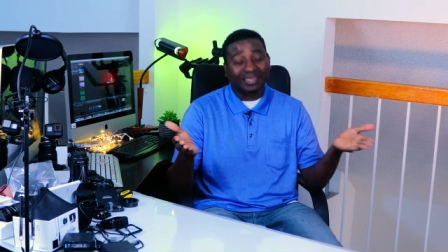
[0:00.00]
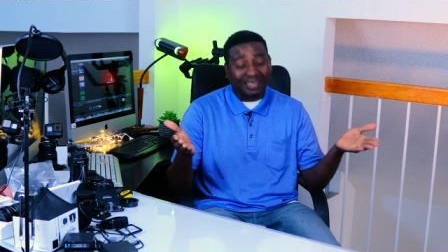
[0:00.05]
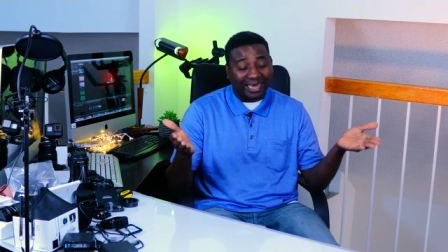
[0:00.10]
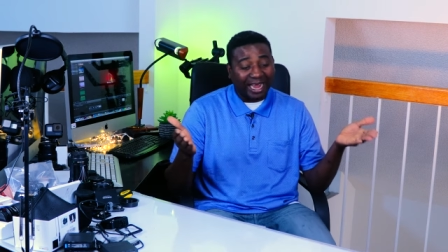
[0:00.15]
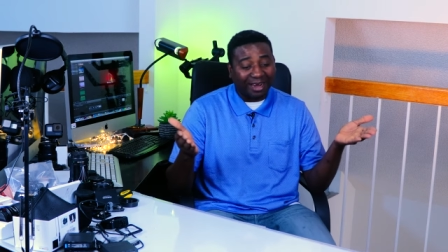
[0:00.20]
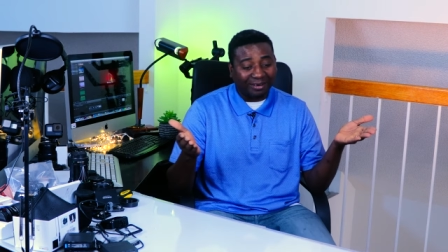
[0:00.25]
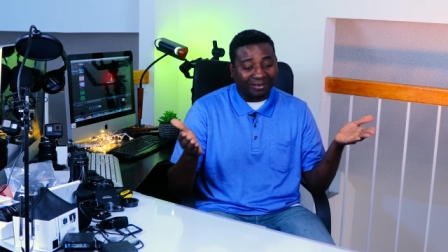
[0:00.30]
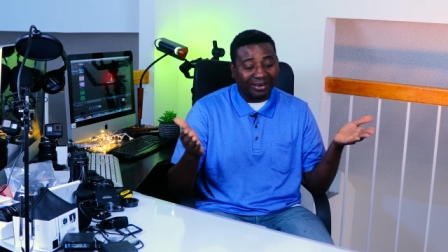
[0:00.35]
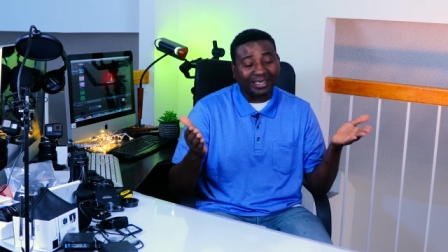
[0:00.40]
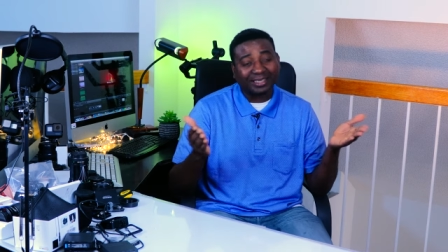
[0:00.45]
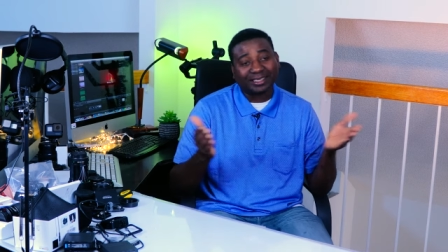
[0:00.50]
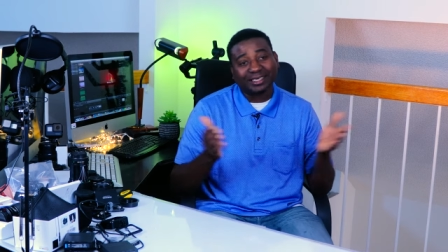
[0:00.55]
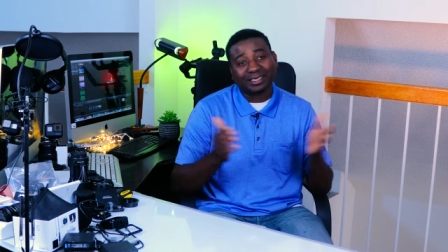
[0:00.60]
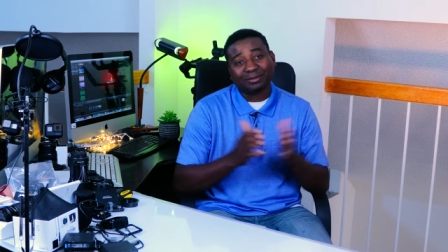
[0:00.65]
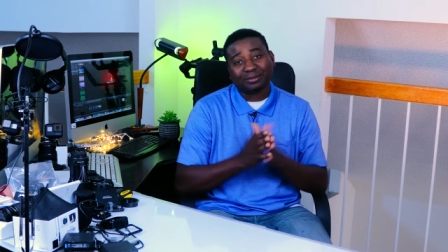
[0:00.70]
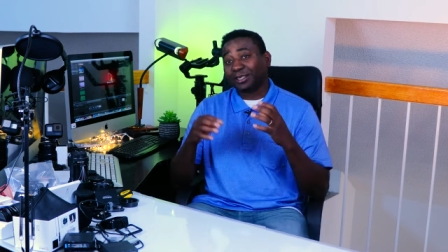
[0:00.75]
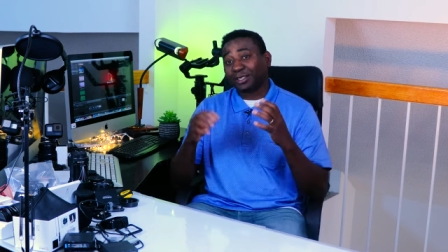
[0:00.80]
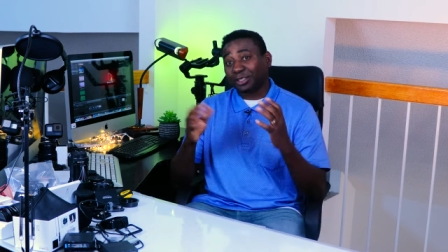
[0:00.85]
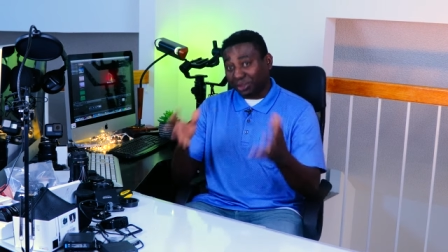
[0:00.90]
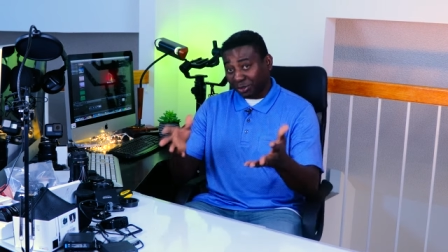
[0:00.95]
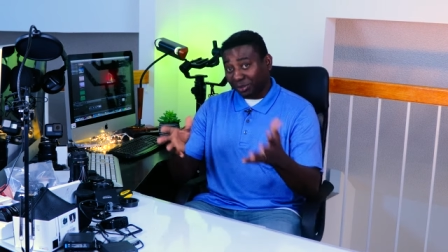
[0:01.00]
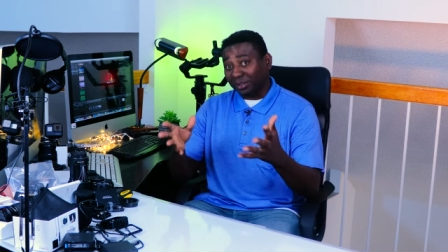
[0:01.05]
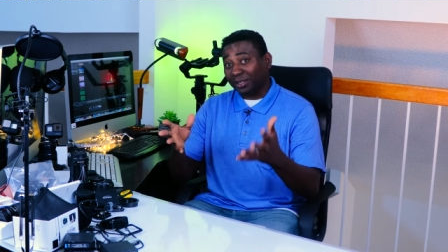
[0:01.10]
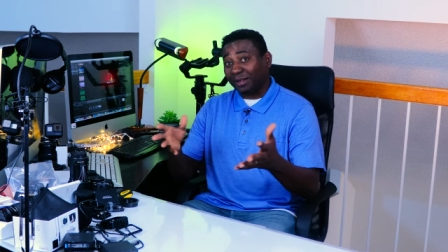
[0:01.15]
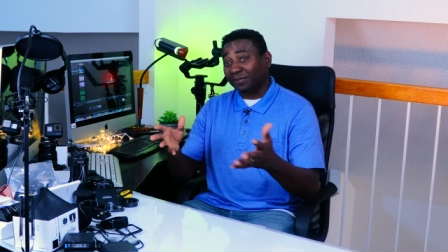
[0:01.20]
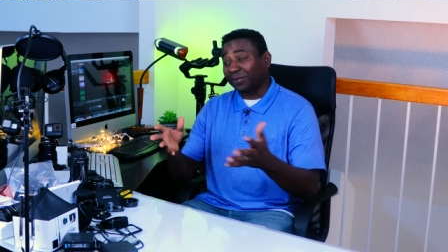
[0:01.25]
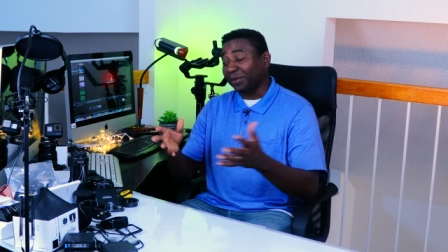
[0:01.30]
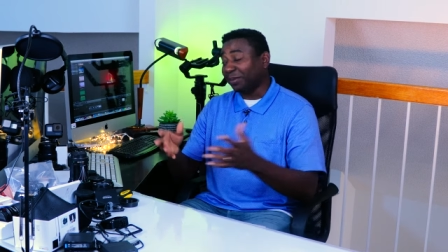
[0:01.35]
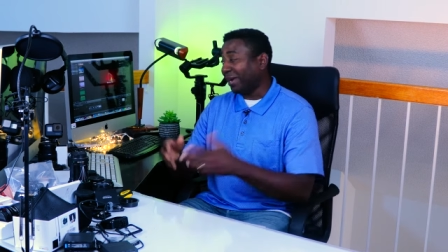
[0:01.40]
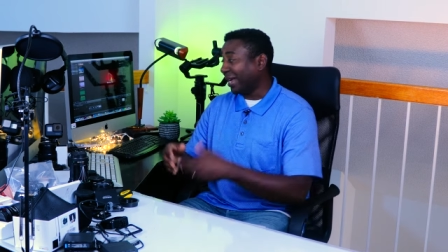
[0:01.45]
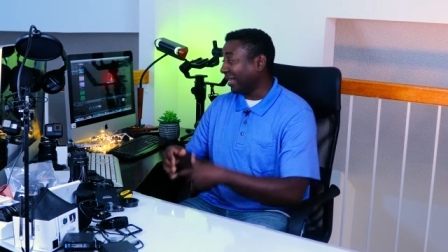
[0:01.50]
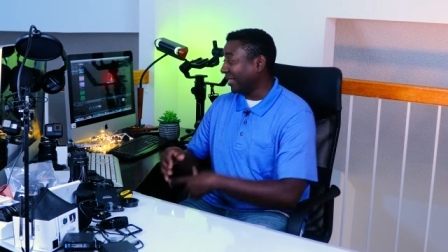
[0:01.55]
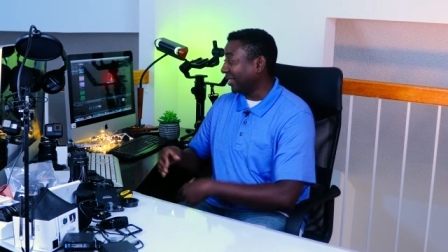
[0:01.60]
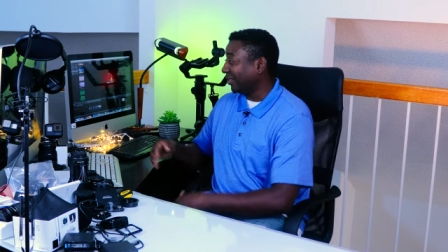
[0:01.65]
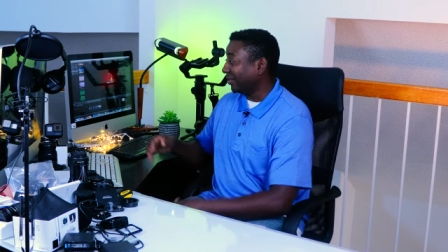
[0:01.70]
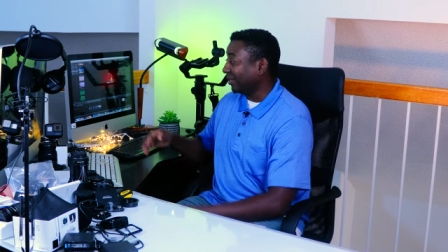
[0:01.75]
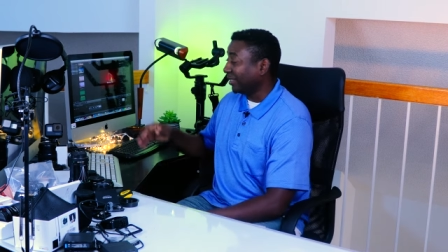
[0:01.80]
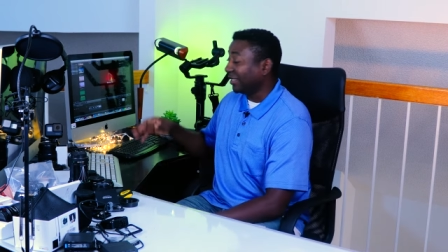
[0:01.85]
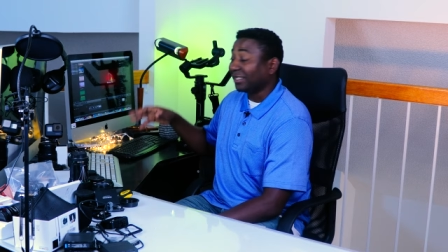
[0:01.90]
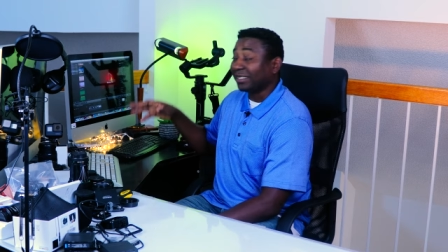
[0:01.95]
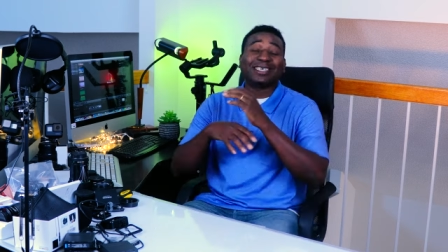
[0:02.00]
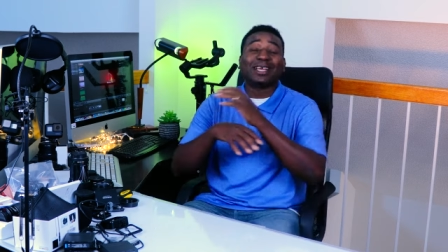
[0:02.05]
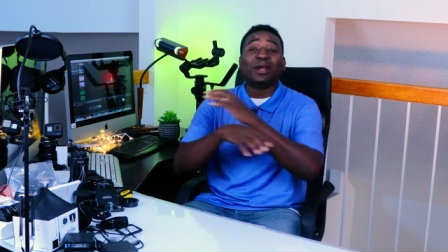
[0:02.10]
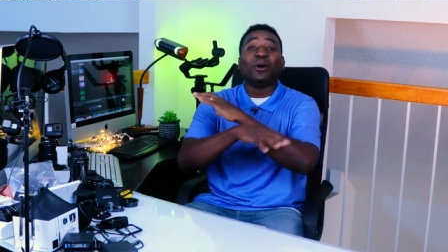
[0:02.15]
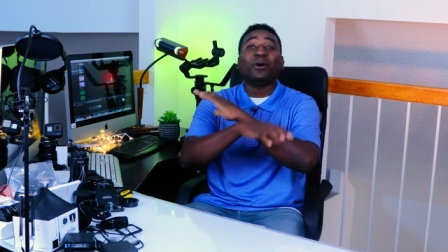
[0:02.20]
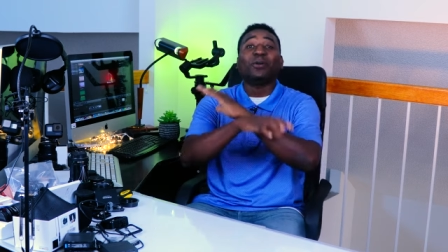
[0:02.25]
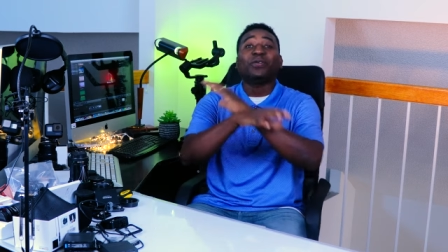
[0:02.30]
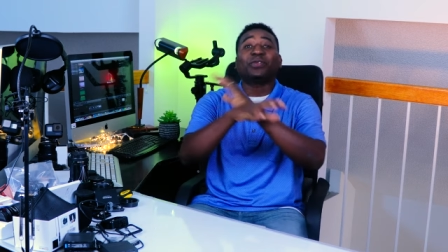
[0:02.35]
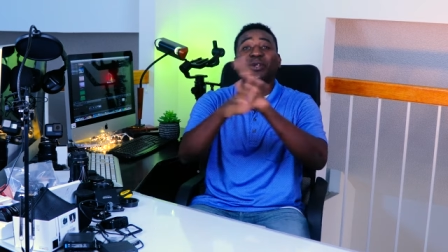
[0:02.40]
directing. The truth of the matter is the whole